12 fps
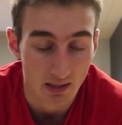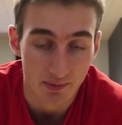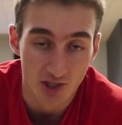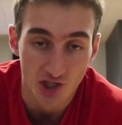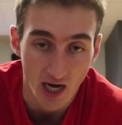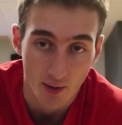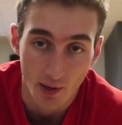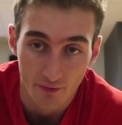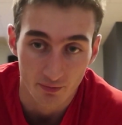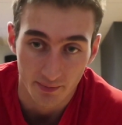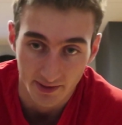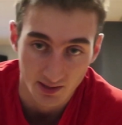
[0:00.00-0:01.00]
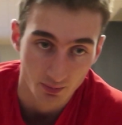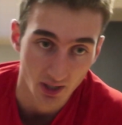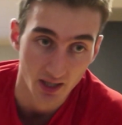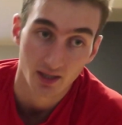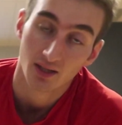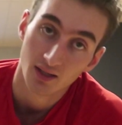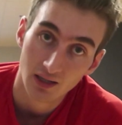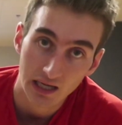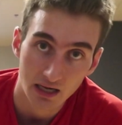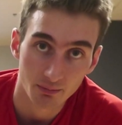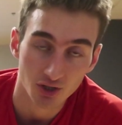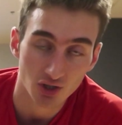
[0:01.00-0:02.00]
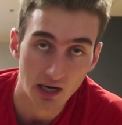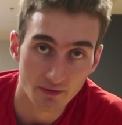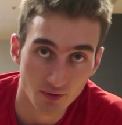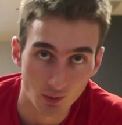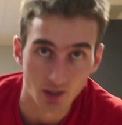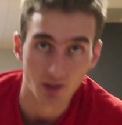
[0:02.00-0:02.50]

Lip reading: maybe shy away from this, but give them a try if you